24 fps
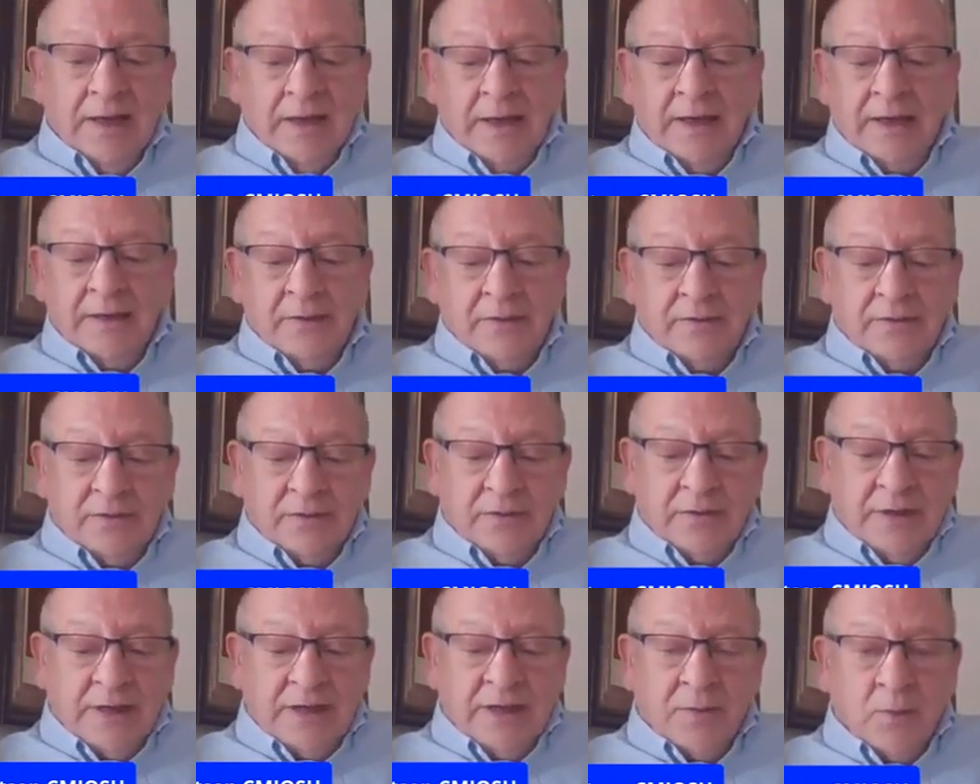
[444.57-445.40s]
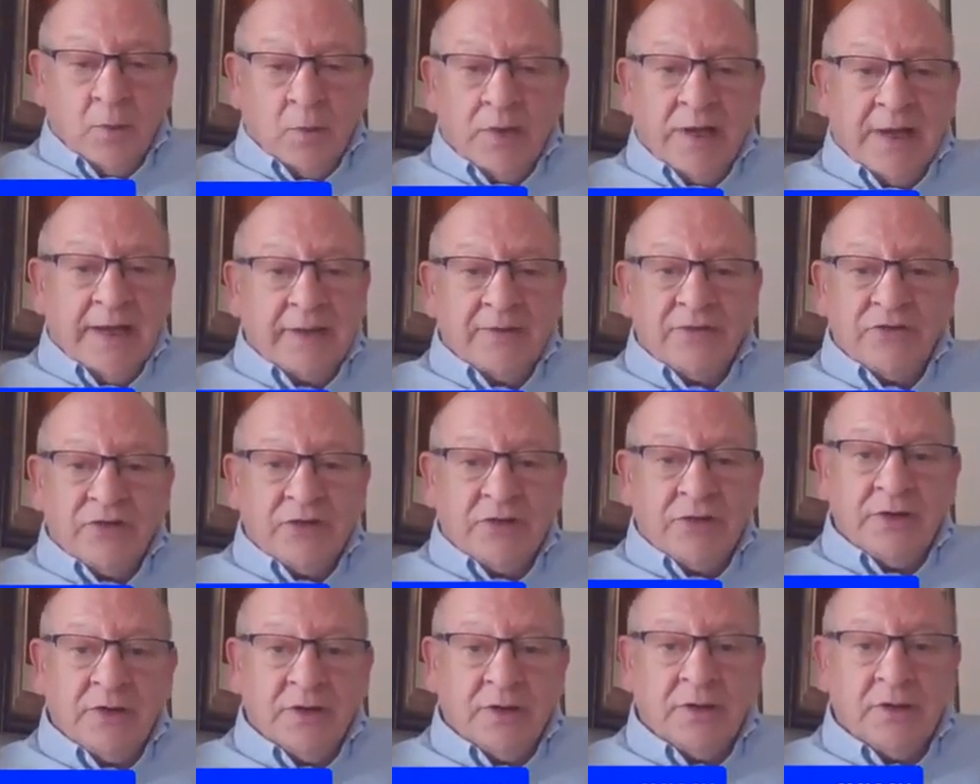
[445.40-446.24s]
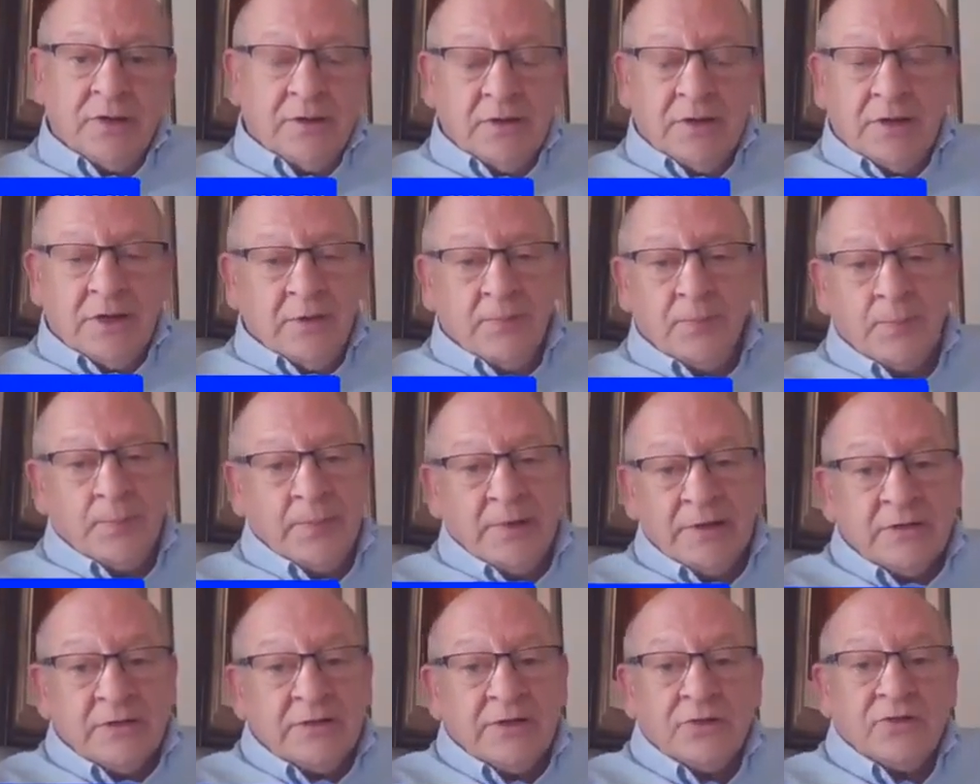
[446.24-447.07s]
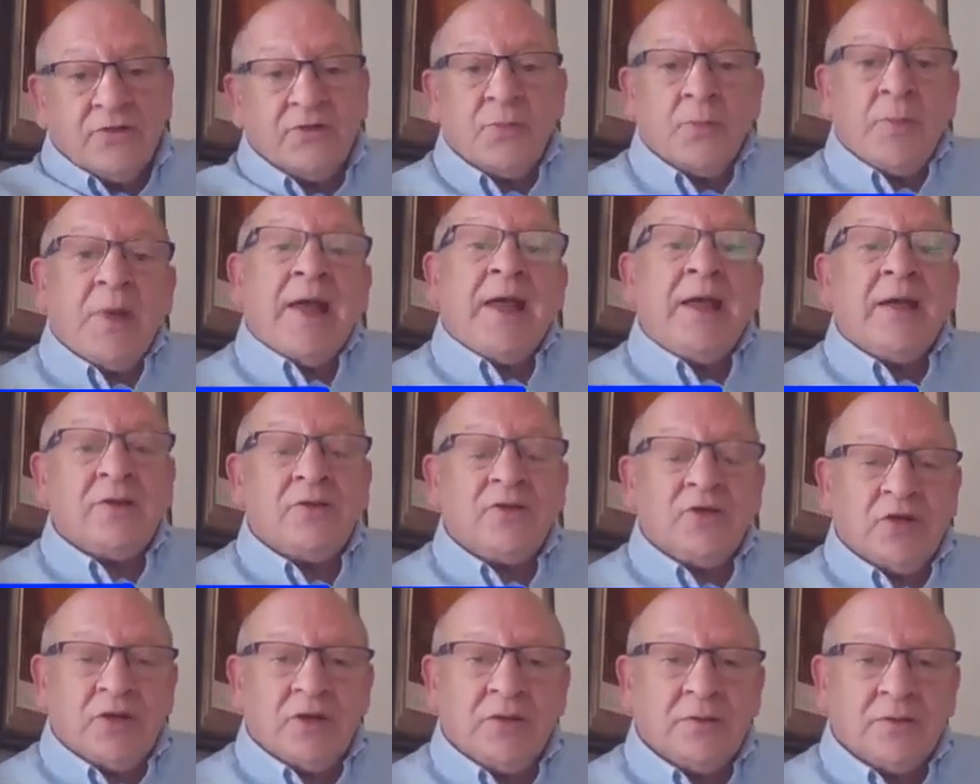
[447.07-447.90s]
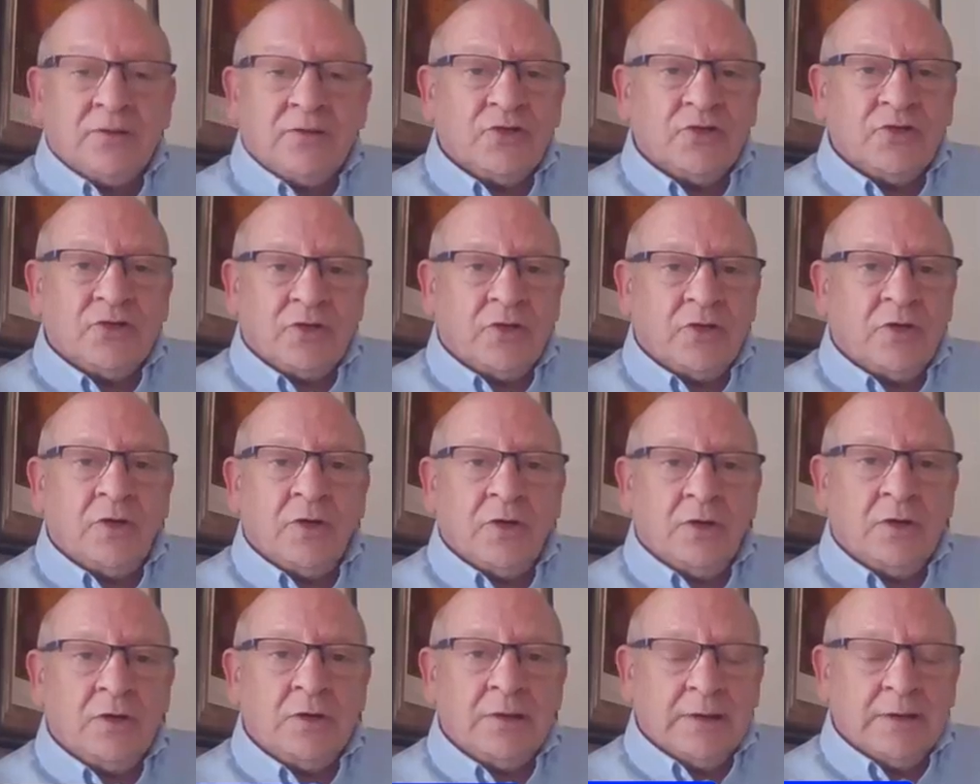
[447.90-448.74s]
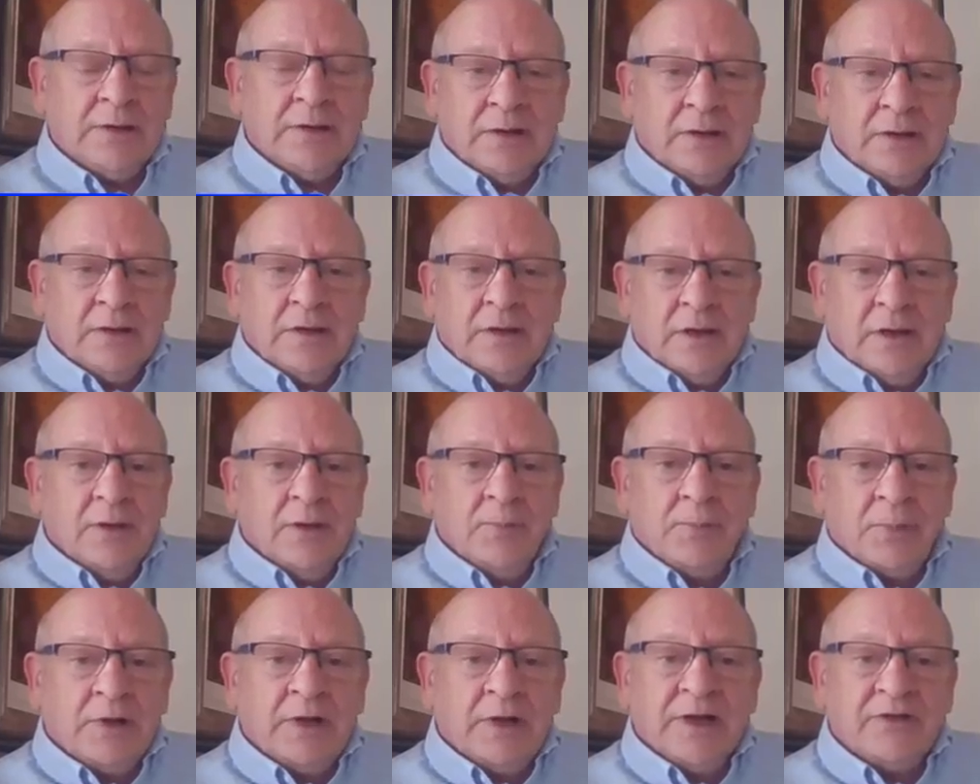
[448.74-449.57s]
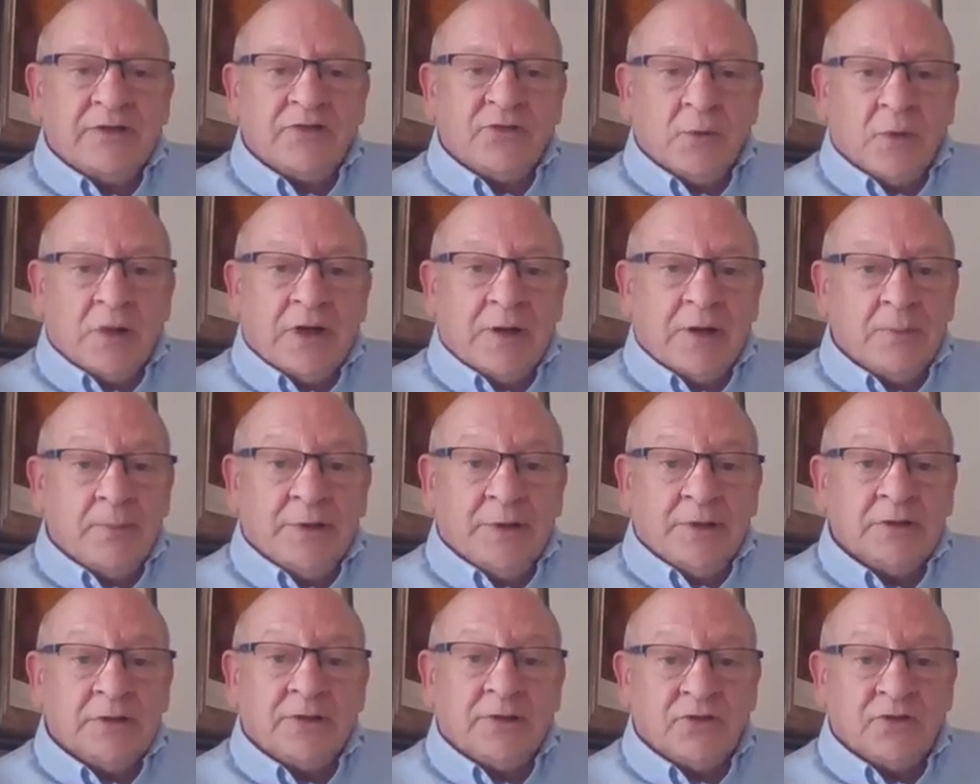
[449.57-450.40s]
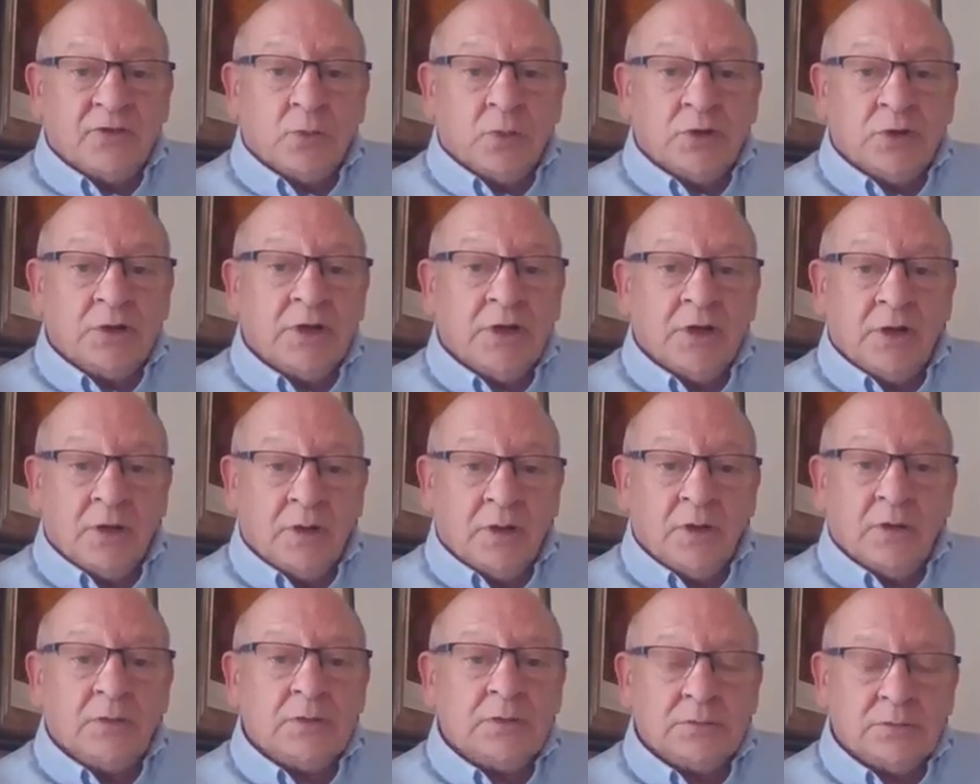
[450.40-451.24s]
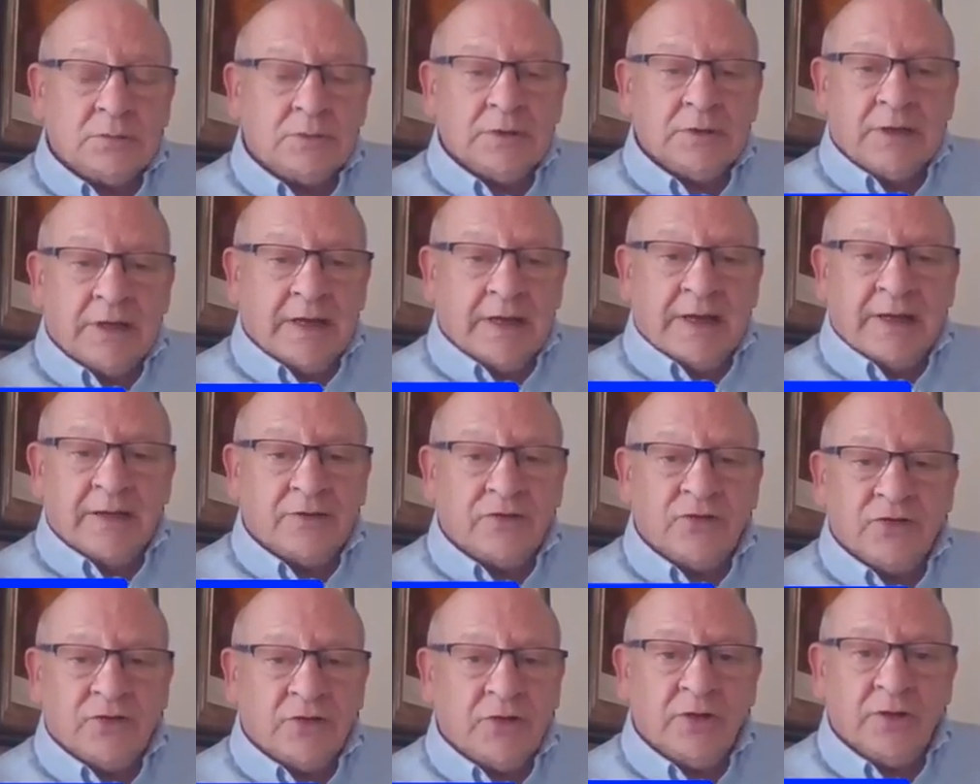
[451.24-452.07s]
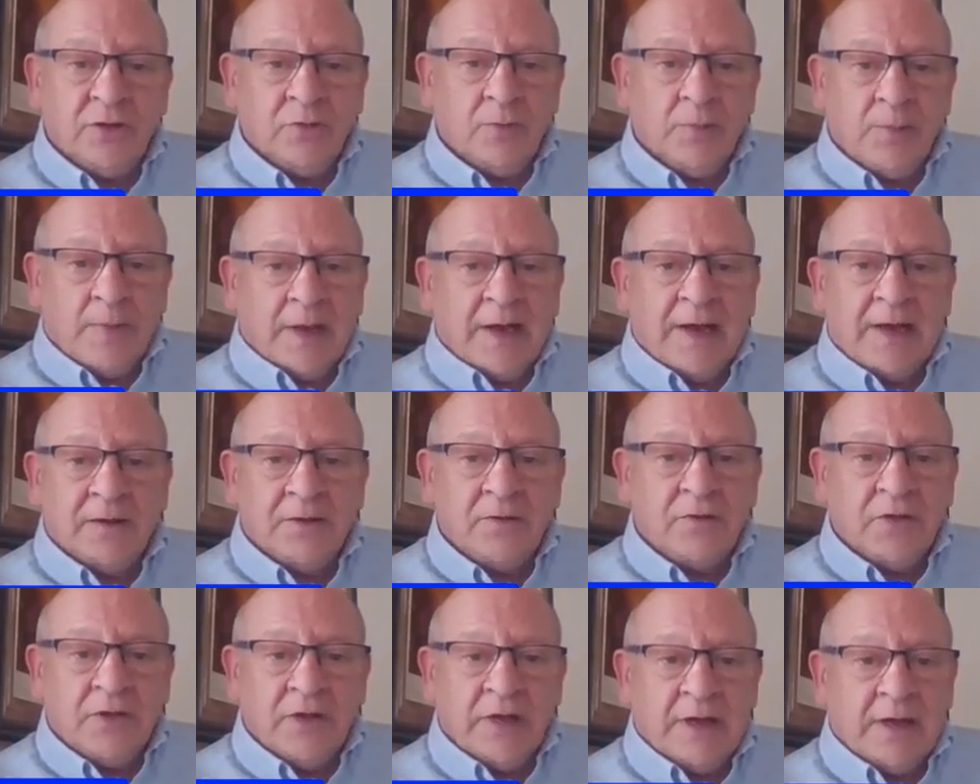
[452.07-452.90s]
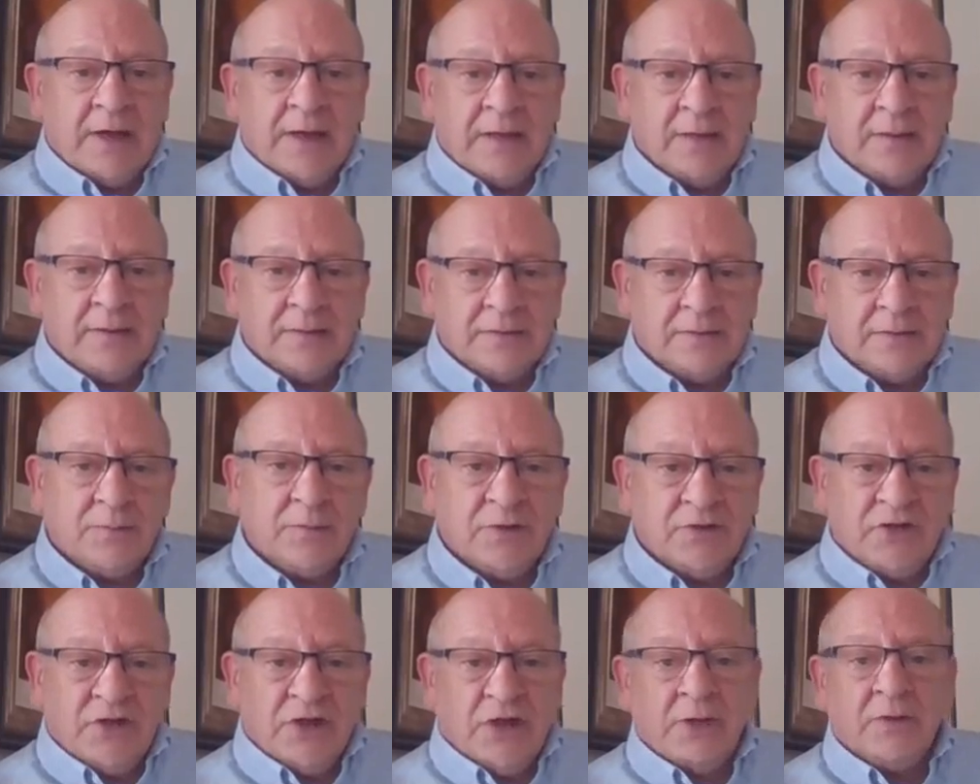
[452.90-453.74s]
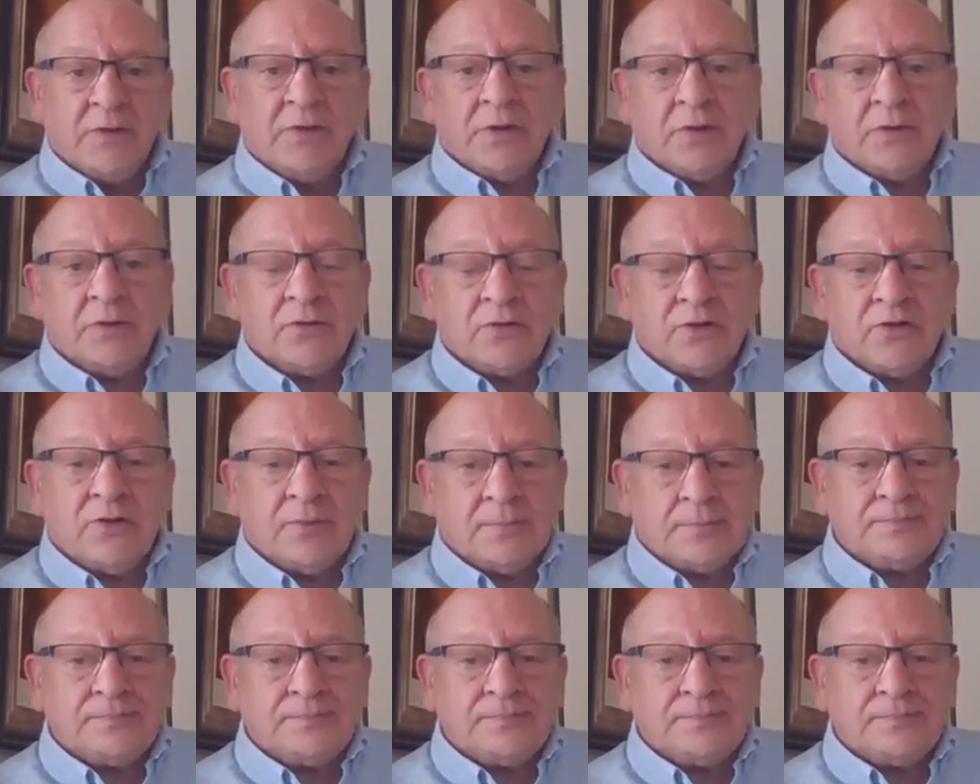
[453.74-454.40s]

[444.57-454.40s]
And I worked at a builder's merchant, so the place where builders would go to buy their materials.